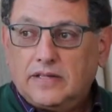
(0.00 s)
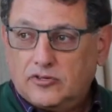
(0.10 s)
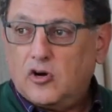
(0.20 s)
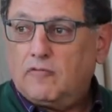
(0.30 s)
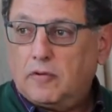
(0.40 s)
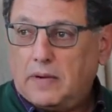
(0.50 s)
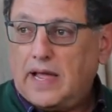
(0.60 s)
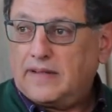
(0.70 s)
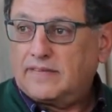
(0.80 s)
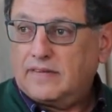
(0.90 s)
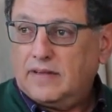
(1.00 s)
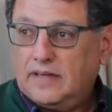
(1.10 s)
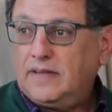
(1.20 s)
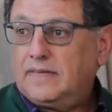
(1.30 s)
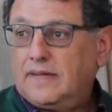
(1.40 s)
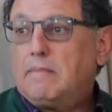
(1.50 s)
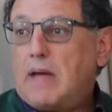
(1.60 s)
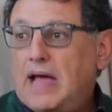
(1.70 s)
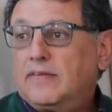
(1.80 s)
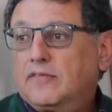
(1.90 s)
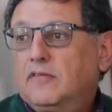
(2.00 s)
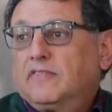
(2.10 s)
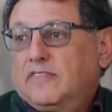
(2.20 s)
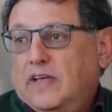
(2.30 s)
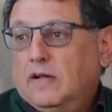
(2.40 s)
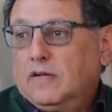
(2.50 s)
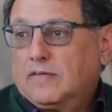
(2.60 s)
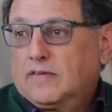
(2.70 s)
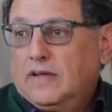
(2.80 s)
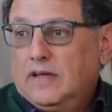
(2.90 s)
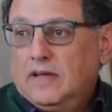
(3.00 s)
the trophoblast is the mass of cells